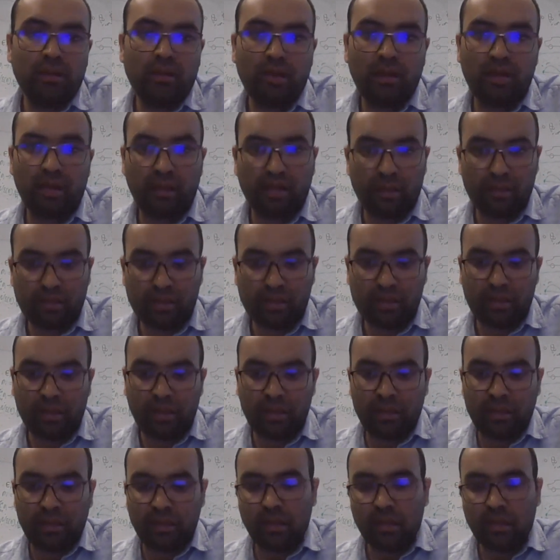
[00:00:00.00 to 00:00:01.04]
And
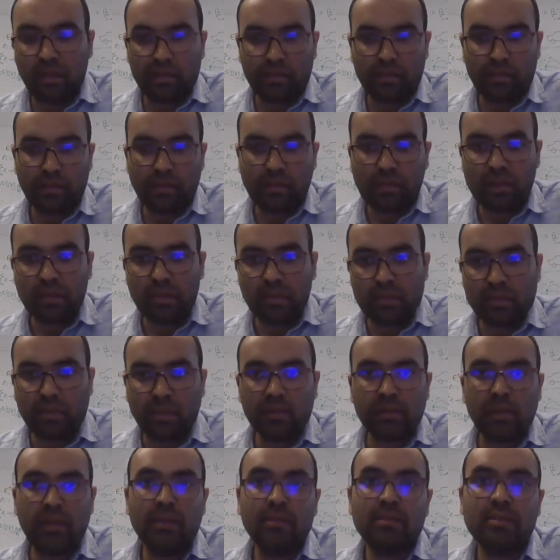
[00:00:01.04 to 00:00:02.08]
the data comes from multiple
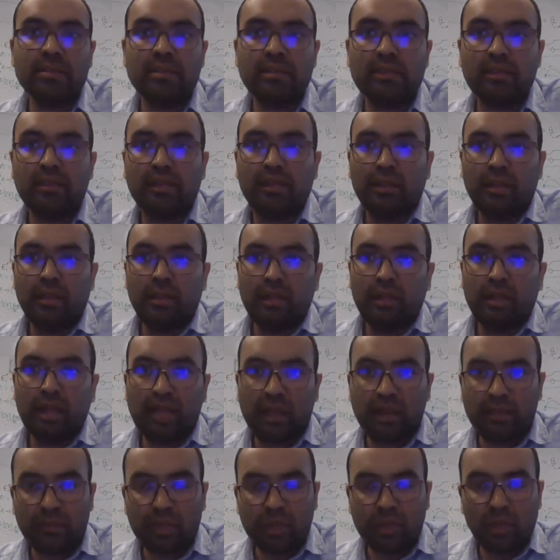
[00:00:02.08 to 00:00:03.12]
satellites.
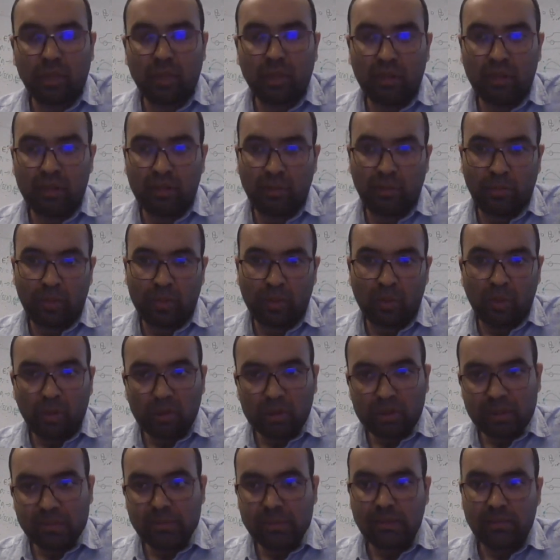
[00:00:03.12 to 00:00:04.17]
And with
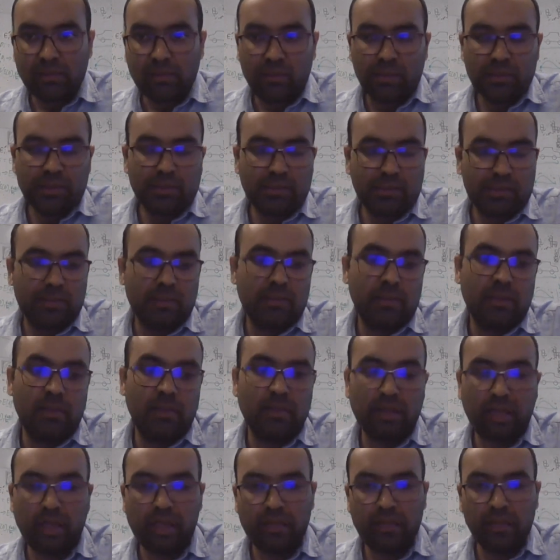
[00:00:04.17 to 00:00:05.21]
all these differences
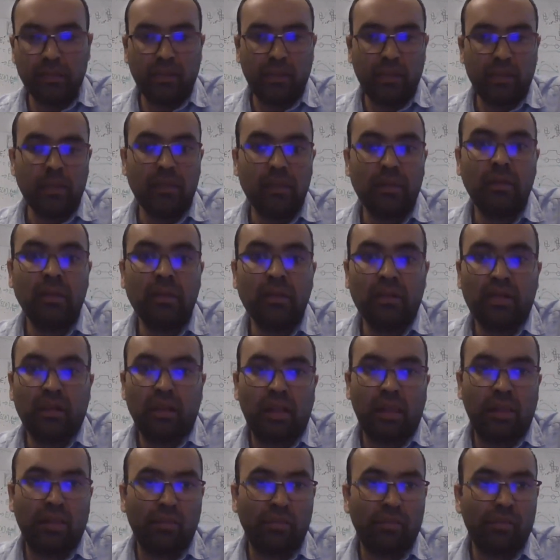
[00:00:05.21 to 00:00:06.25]
in the data,
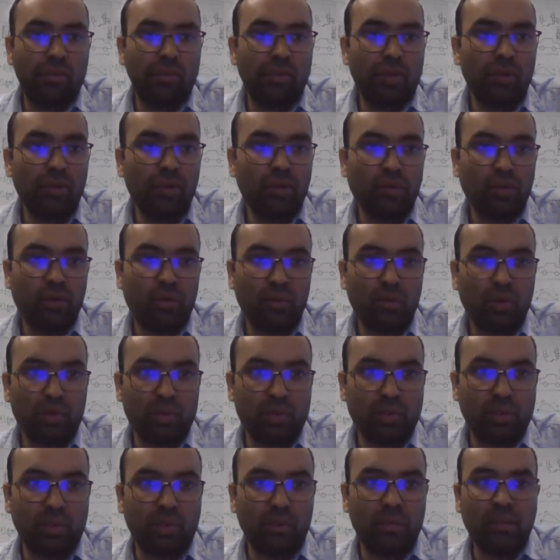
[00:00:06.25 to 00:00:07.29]
what we found
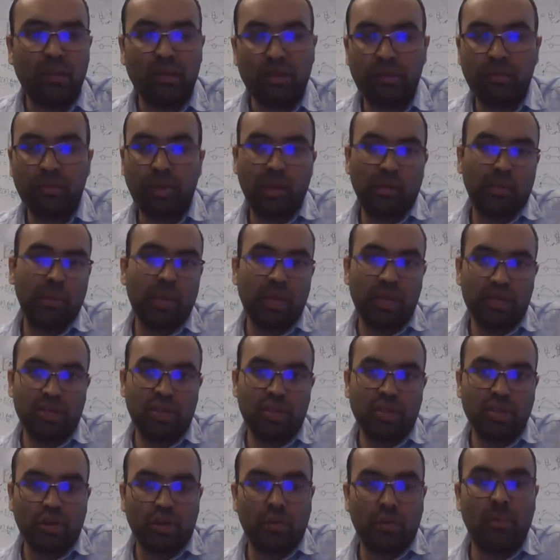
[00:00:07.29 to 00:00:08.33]
was that per
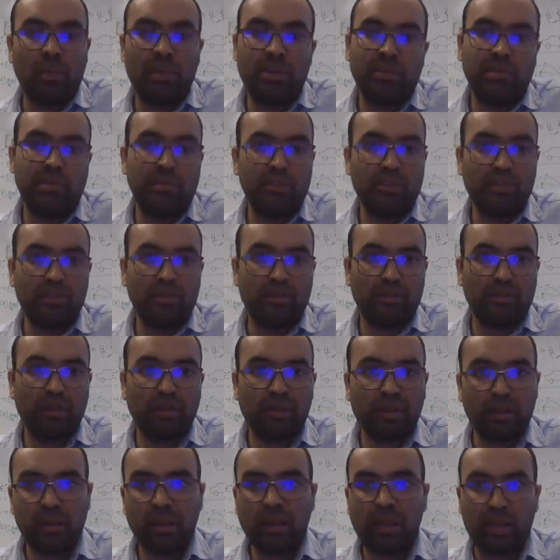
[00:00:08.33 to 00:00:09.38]
patch normalization
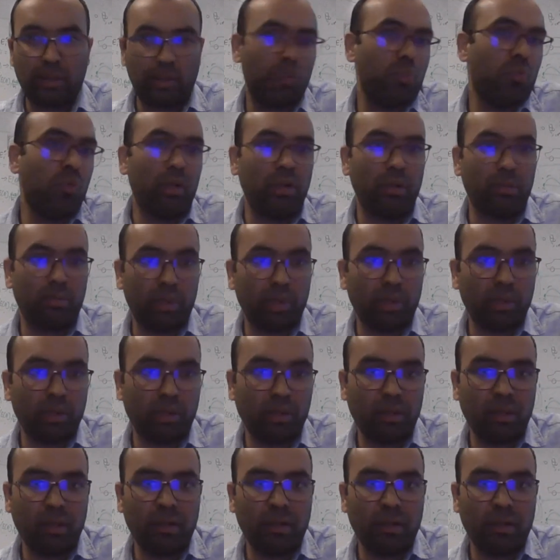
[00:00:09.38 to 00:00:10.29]
helped quite a bit